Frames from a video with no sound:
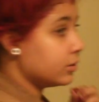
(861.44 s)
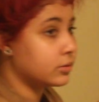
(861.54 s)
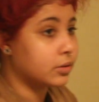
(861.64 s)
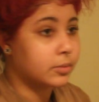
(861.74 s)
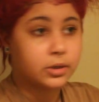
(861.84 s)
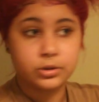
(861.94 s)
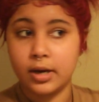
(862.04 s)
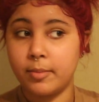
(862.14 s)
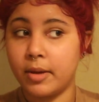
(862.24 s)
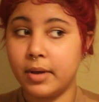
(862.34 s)
So I'm gonna
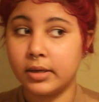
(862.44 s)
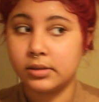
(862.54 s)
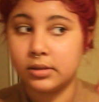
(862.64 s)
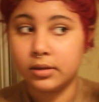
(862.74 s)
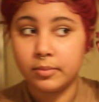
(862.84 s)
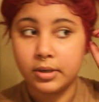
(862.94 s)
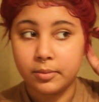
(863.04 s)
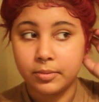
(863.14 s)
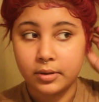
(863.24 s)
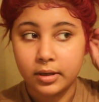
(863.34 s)
try my best to
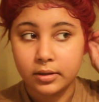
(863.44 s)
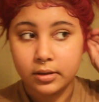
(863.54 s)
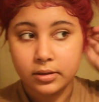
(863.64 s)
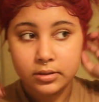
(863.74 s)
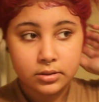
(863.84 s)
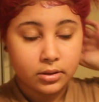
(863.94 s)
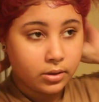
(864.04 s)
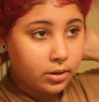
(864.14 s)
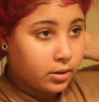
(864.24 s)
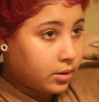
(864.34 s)
manipulate this to
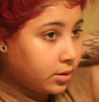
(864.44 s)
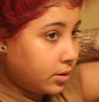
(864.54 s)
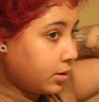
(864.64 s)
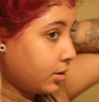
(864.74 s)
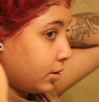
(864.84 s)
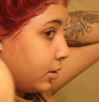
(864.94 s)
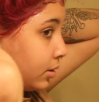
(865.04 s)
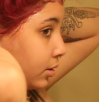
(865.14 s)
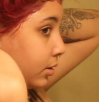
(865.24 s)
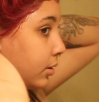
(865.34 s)
look
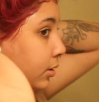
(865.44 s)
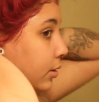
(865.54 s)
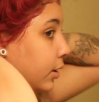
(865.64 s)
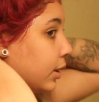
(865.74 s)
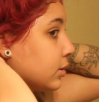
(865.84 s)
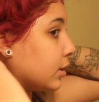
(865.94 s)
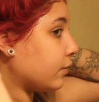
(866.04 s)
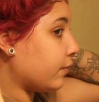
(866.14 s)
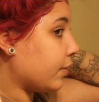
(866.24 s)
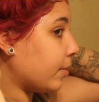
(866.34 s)
like it's
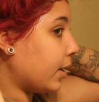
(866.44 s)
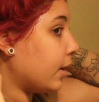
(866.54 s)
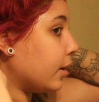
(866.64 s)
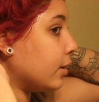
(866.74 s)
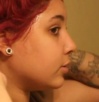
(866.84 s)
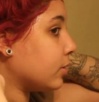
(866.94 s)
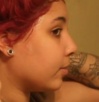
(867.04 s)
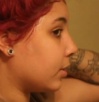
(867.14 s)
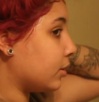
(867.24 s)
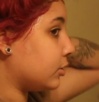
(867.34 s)
gonna fit my head. So
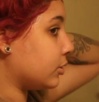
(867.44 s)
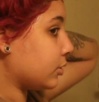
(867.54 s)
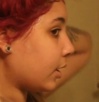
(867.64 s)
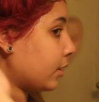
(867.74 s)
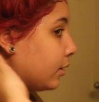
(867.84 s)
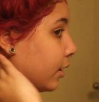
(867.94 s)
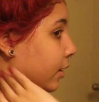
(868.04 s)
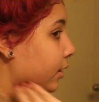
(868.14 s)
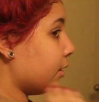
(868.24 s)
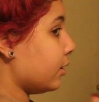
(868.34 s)
I'm gonna just try to
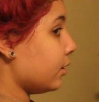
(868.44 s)
like